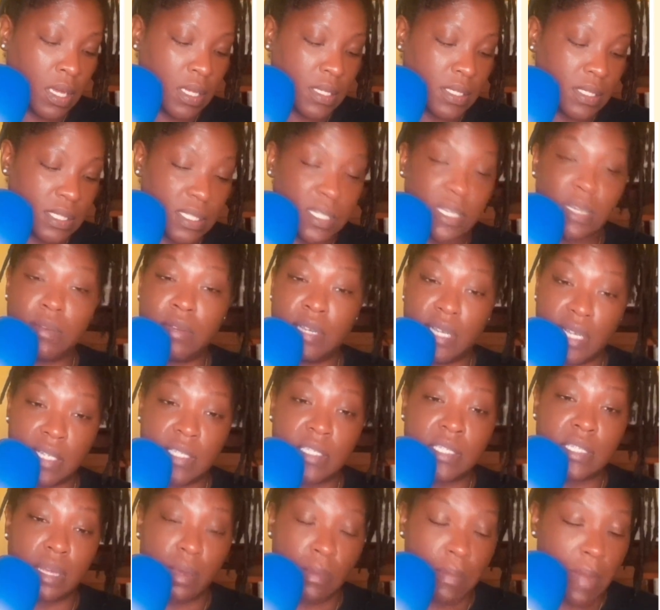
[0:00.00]

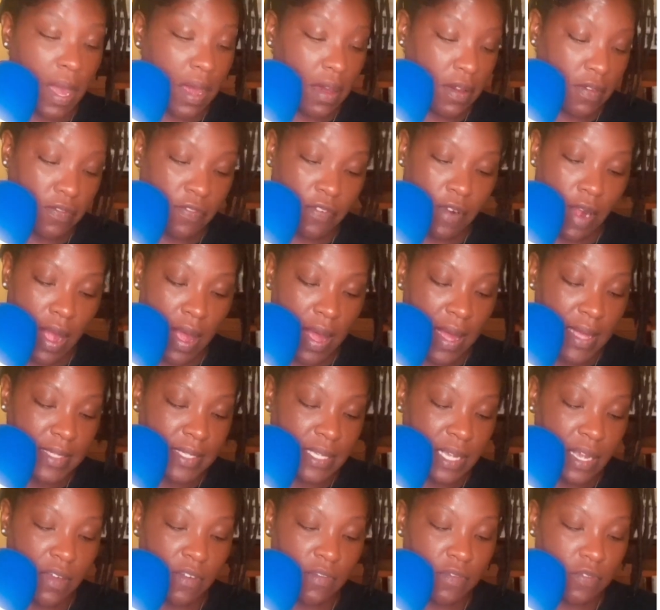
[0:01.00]
Serious about
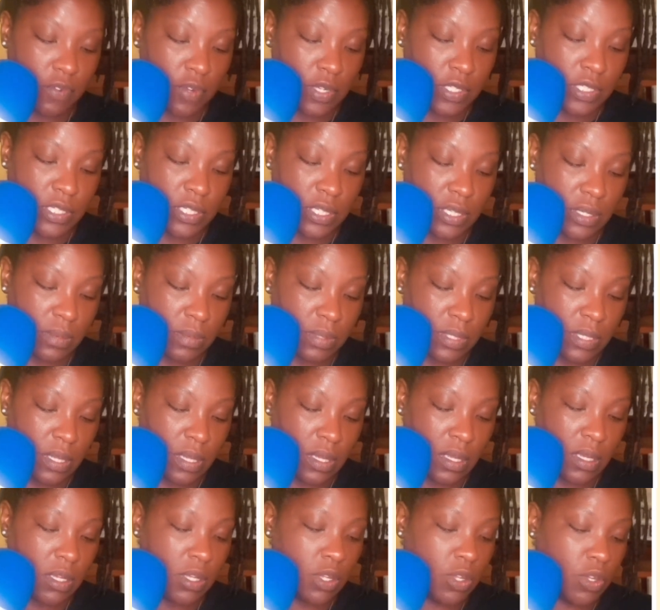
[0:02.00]
fries and friendships.
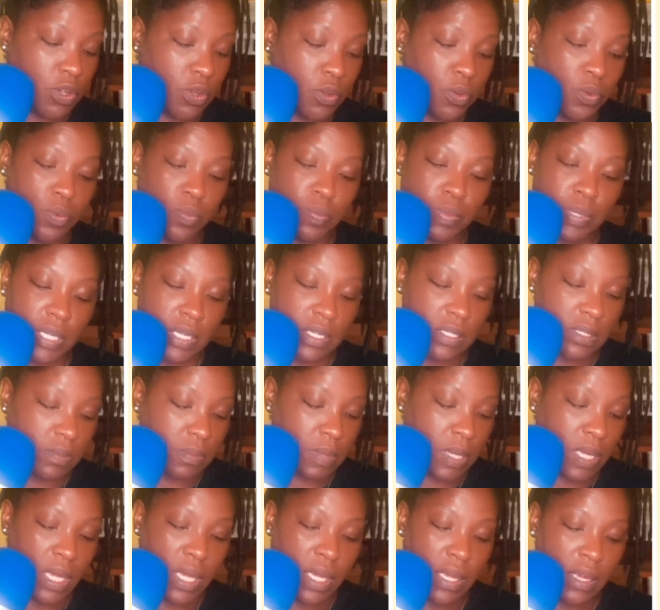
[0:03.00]
You plus
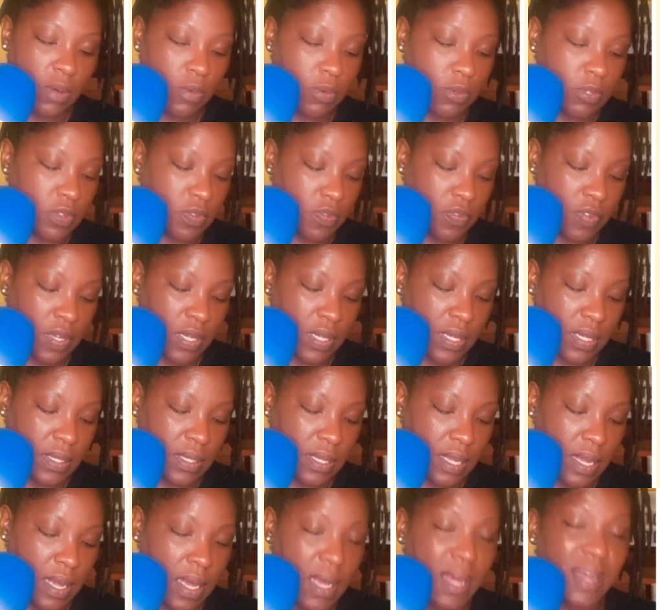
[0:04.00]
me equals
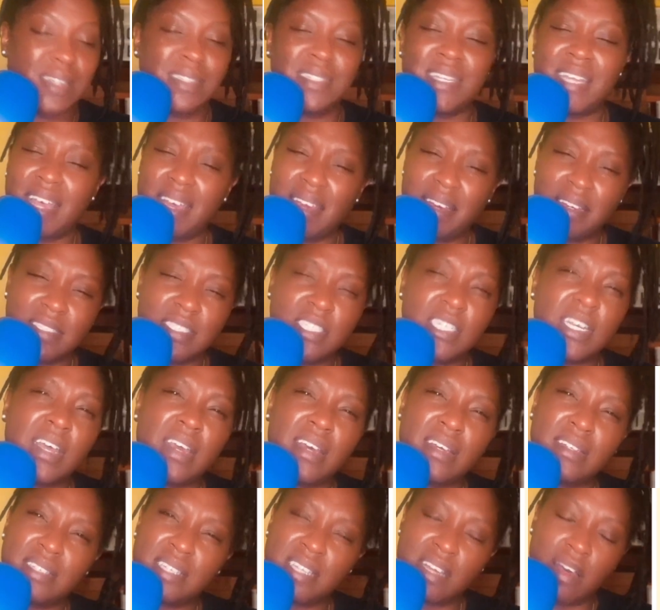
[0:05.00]
fun. Take a
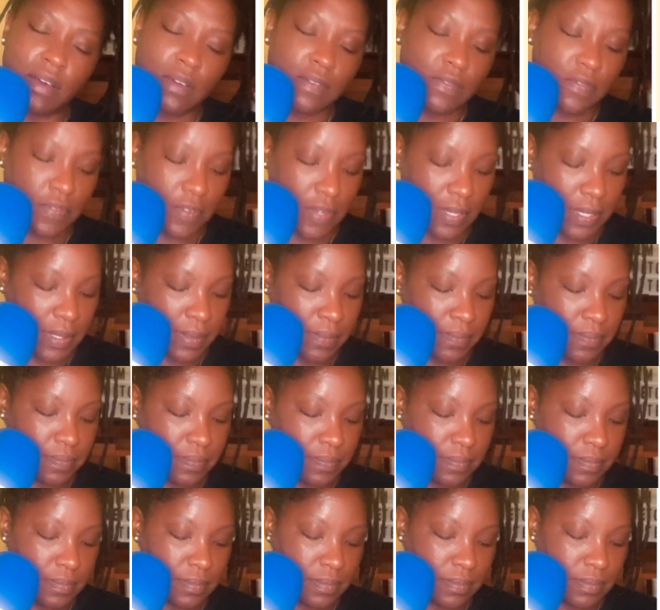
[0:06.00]
chance on fun.
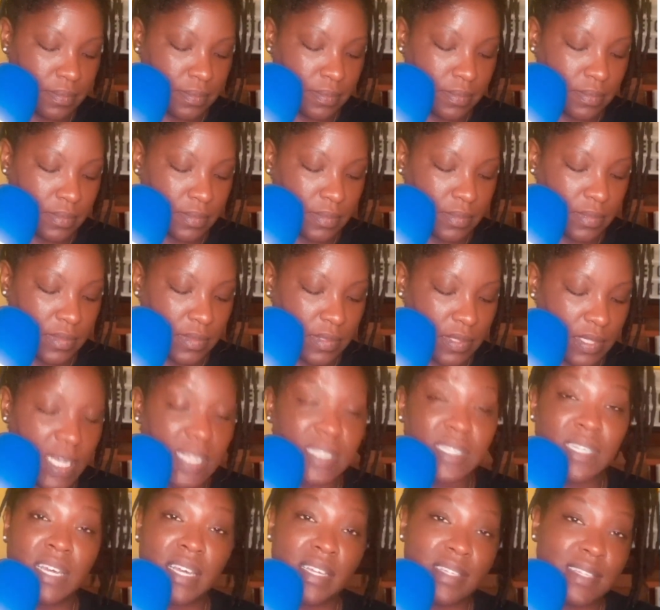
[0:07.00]

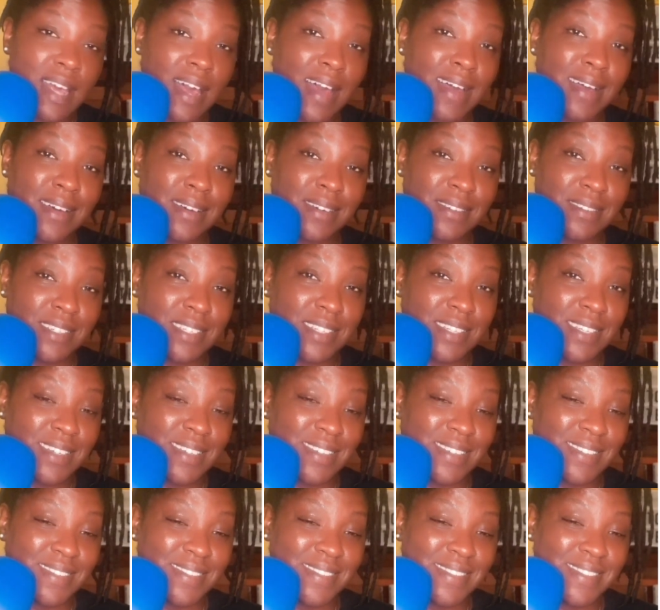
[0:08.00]
Let's get tacos
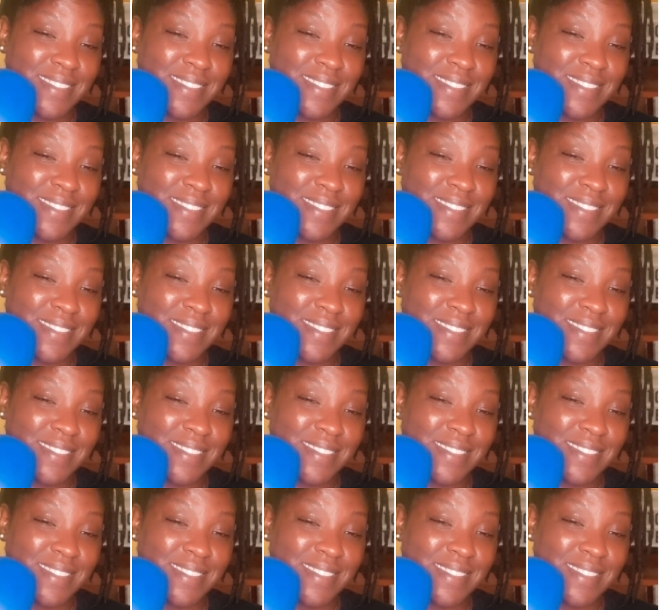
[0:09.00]
too.